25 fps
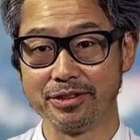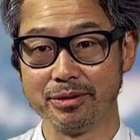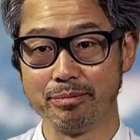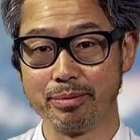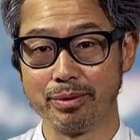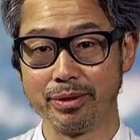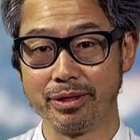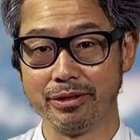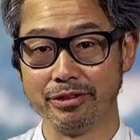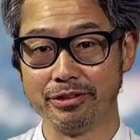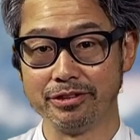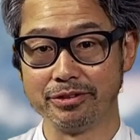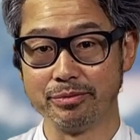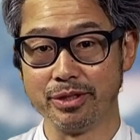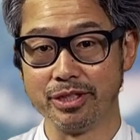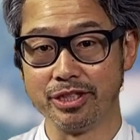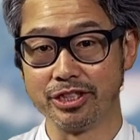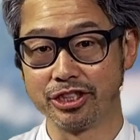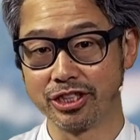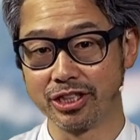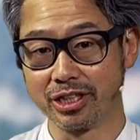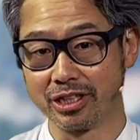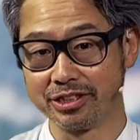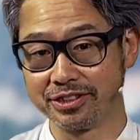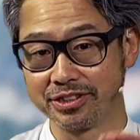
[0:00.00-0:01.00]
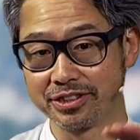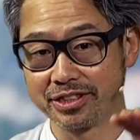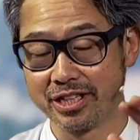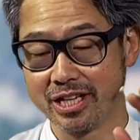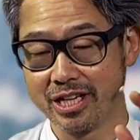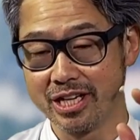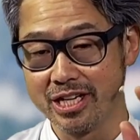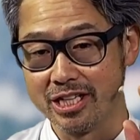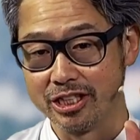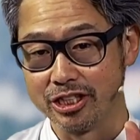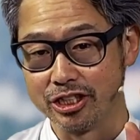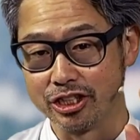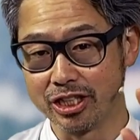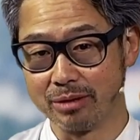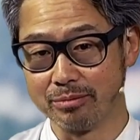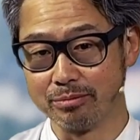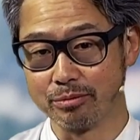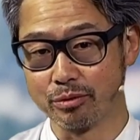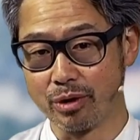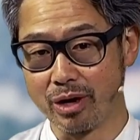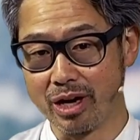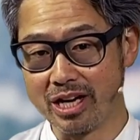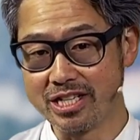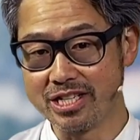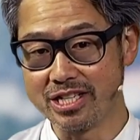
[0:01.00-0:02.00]
suppose we just jumped
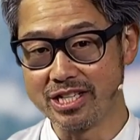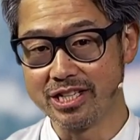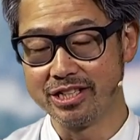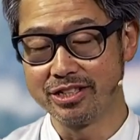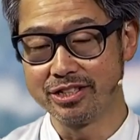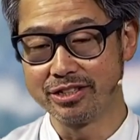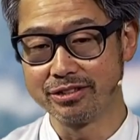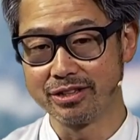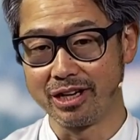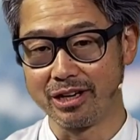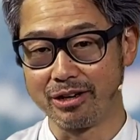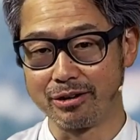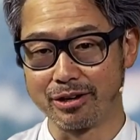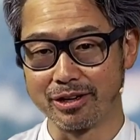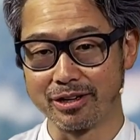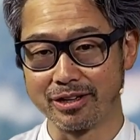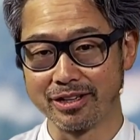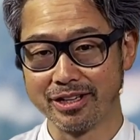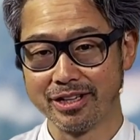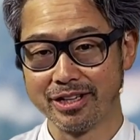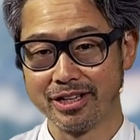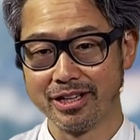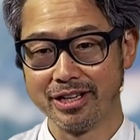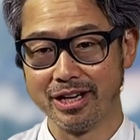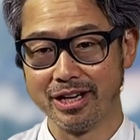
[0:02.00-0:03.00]
right into our